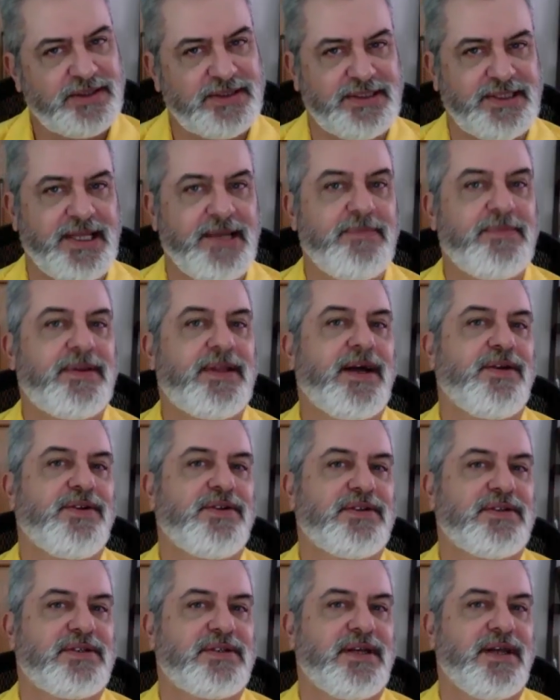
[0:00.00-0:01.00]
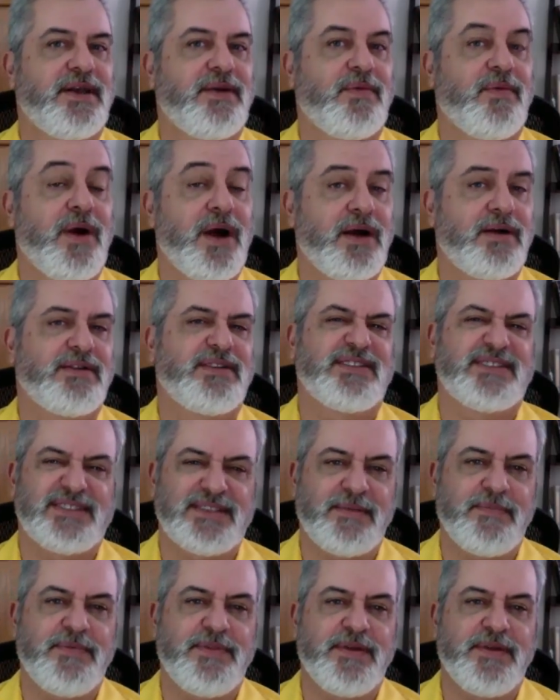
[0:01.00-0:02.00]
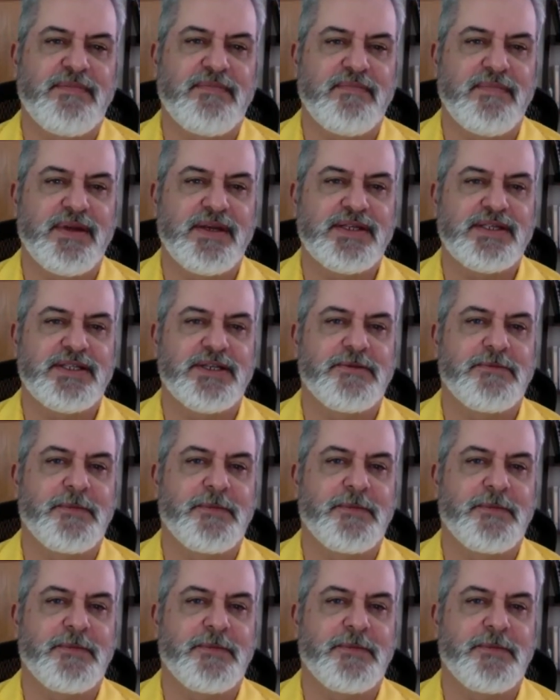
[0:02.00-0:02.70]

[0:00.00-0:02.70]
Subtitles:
deep down you say, wow, there's something missing.